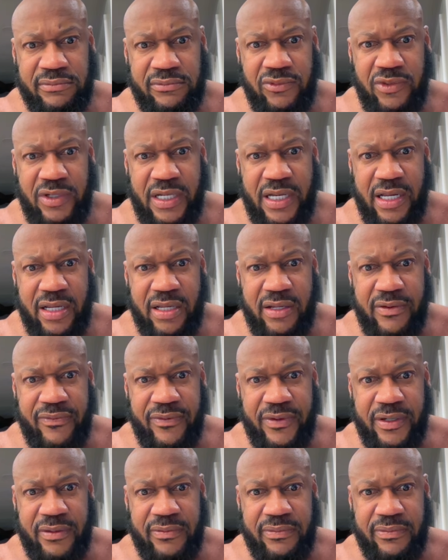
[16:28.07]
Where'd that come
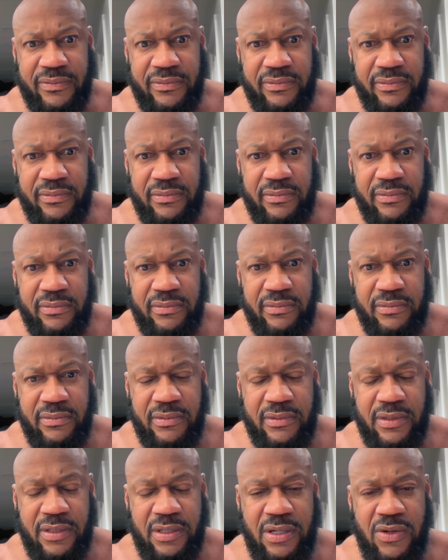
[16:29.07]
from?
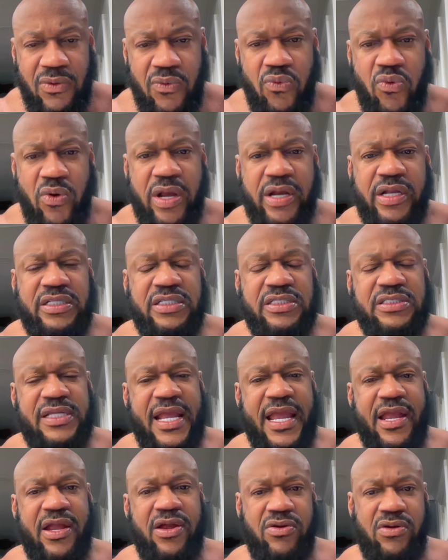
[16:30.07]
Where did this
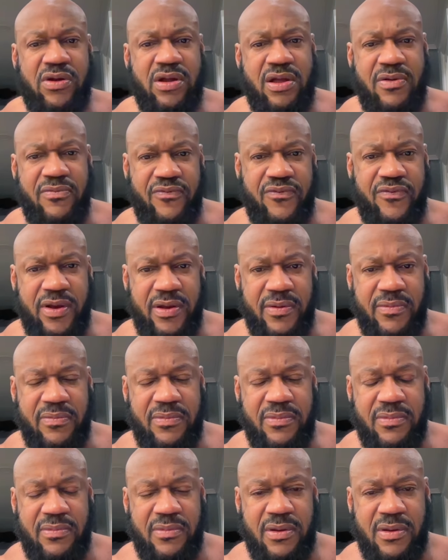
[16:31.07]
anger come from?
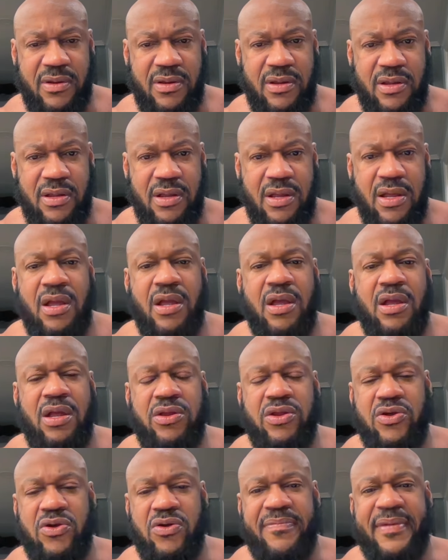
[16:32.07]

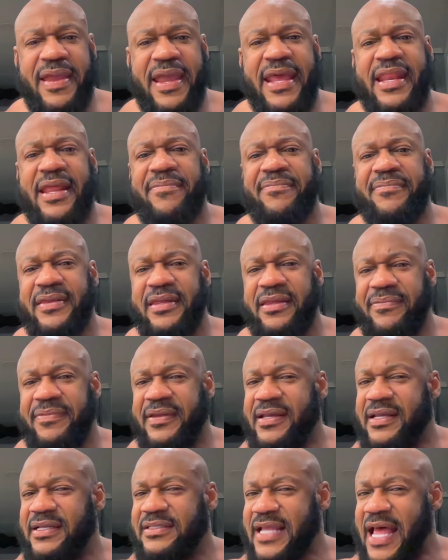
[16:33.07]
You're mad at me
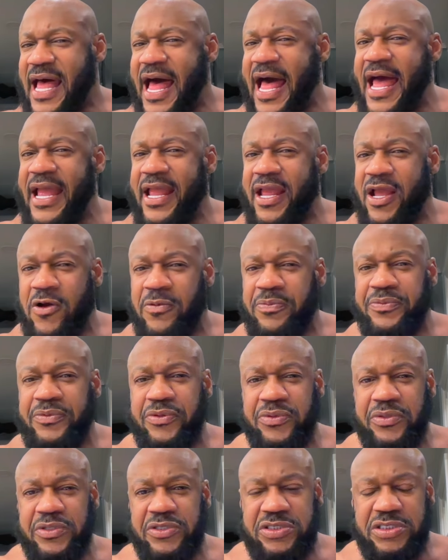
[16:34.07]
because I helped
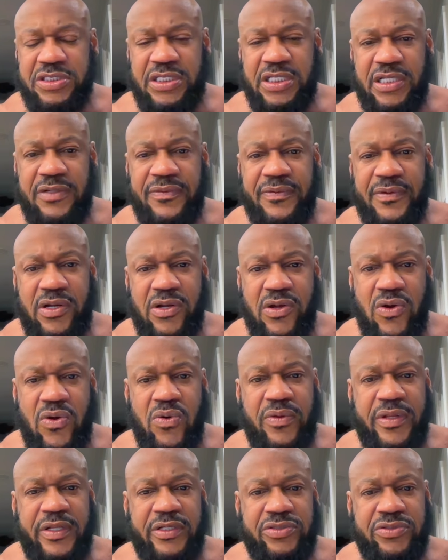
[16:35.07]
you achieve a
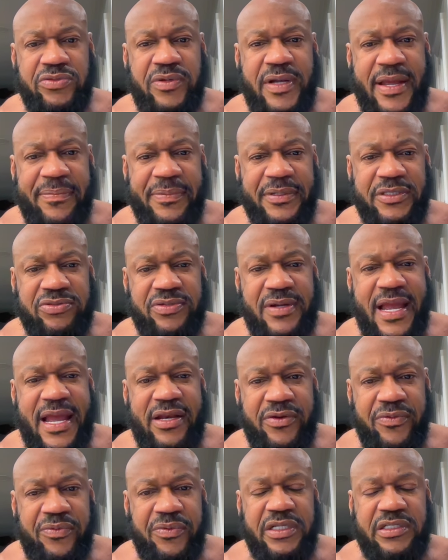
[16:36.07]
goal that you had been
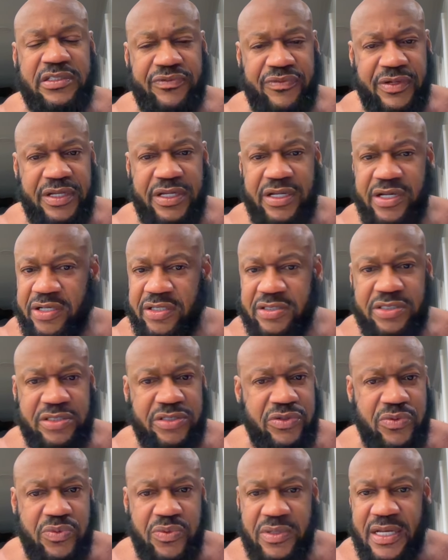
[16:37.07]
trying to reach for years
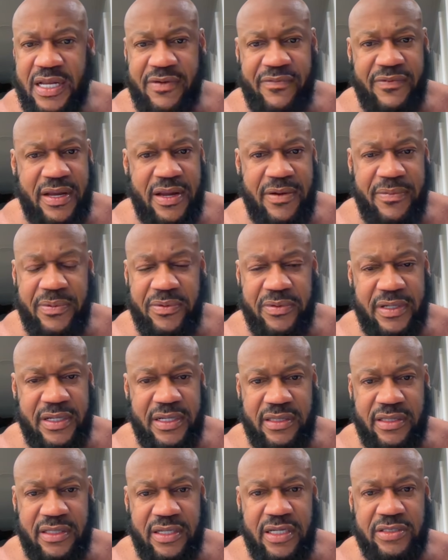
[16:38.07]
and you were never able to
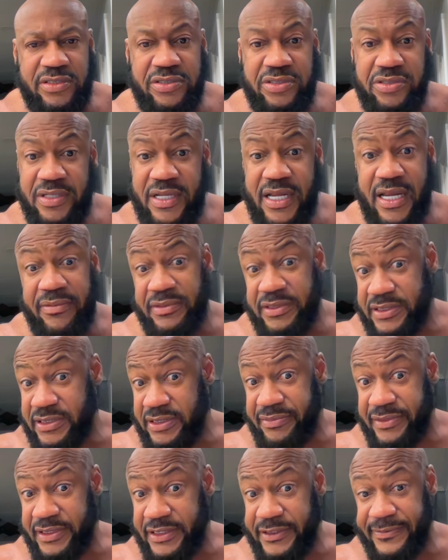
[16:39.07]
get there until you came to
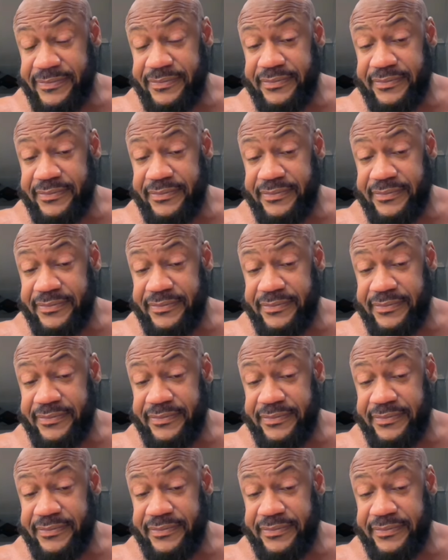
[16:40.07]
see me.